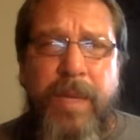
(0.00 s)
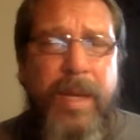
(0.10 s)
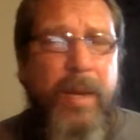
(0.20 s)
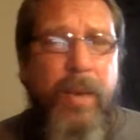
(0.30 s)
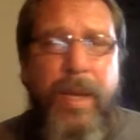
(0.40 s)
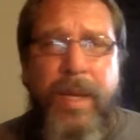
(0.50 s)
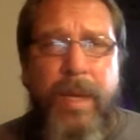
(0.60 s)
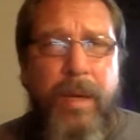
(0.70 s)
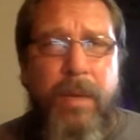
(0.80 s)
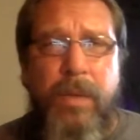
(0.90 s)
I don't want to get
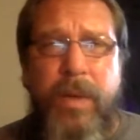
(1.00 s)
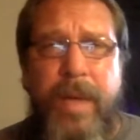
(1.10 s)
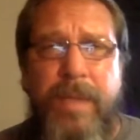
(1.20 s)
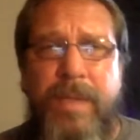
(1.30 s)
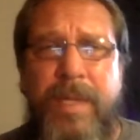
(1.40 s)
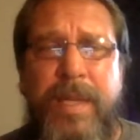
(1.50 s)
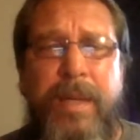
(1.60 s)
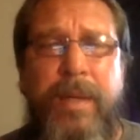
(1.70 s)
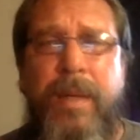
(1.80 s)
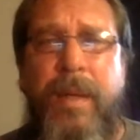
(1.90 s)
all crazy, and
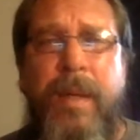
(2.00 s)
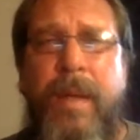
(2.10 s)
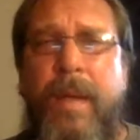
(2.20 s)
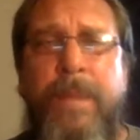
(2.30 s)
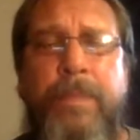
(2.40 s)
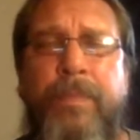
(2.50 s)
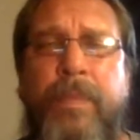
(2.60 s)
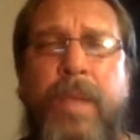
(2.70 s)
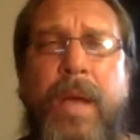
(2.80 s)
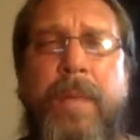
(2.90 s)

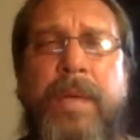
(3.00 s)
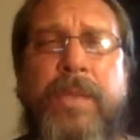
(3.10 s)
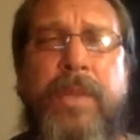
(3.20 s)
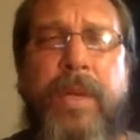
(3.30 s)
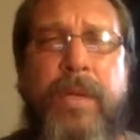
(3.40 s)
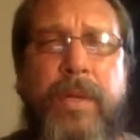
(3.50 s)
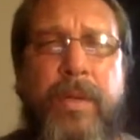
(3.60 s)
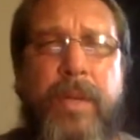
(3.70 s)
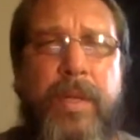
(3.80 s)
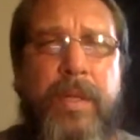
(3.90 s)
I'm not trying to do
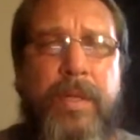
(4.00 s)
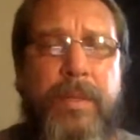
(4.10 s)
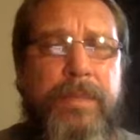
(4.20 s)
the